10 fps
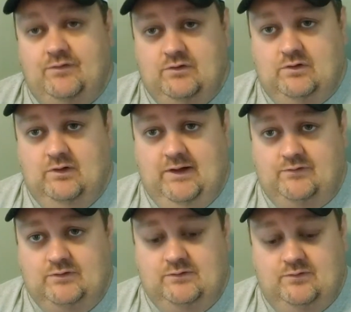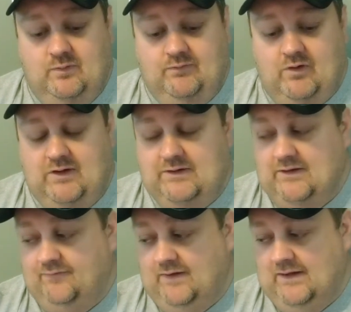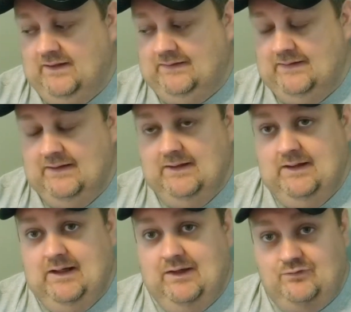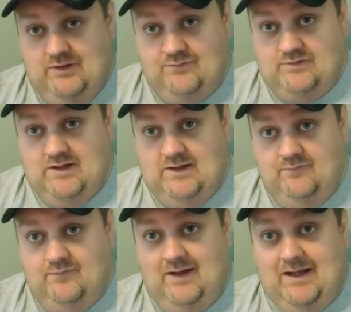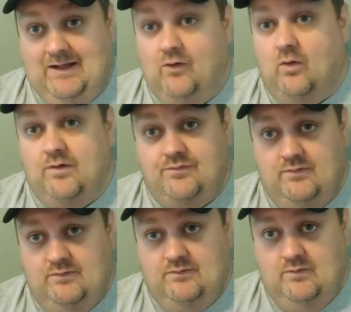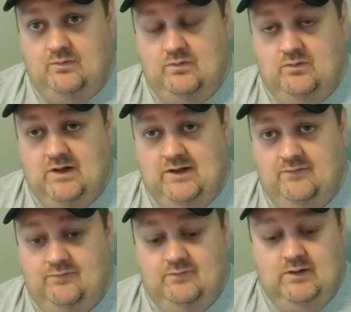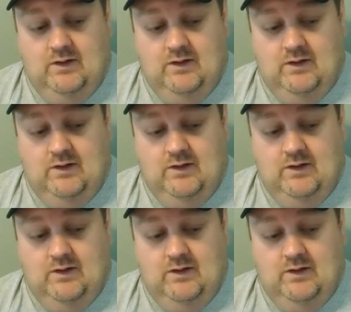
in your collection, so we've already identified a chef's knife and or a Santoku knife,